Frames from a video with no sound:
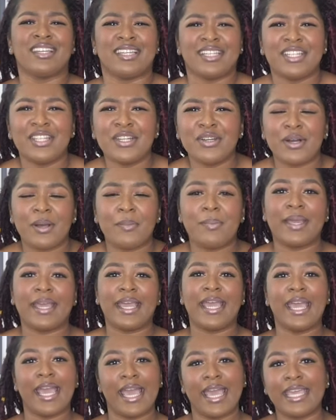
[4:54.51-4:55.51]
you know, a bit
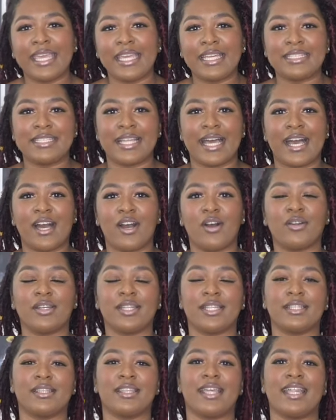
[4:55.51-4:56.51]
hanging down,
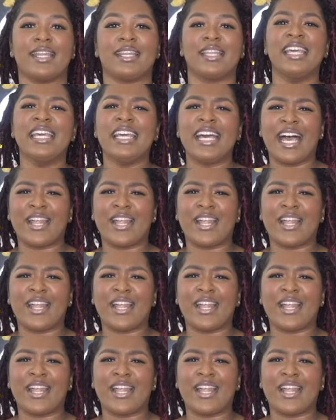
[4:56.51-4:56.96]
and then